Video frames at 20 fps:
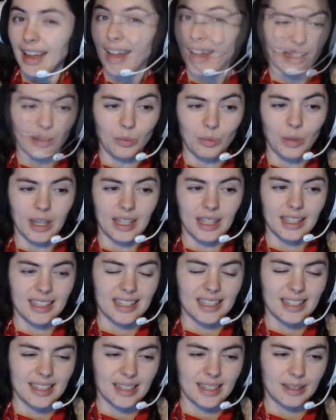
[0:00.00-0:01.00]
He
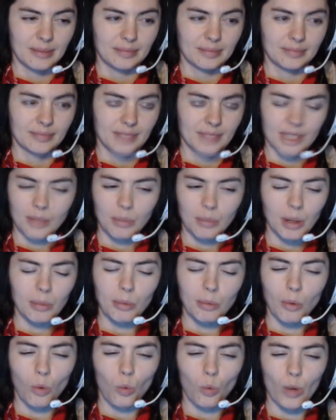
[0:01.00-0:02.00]
winks. Some
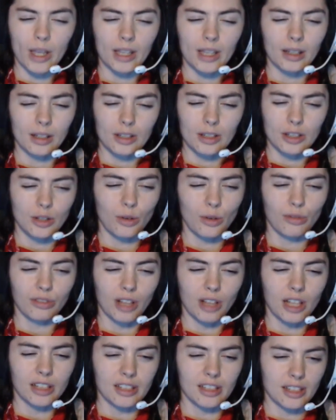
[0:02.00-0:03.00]
people wink so
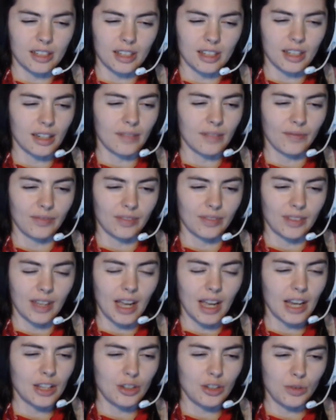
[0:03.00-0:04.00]
flawlessly.
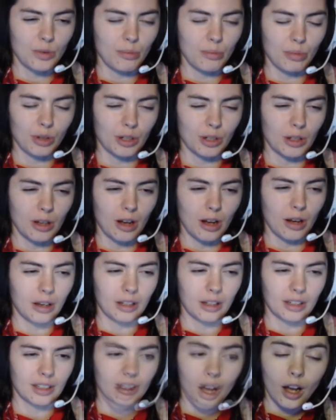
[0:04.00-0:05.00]
I do it pretty
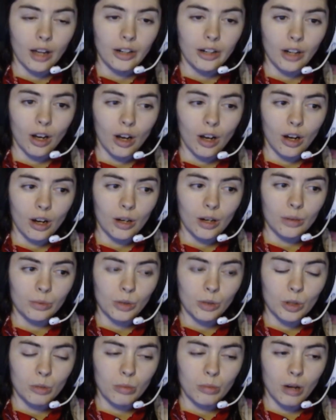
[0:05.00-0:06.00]
odd. Okay. An
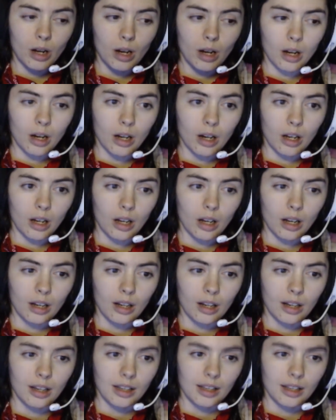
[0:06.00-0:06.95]
iRobot.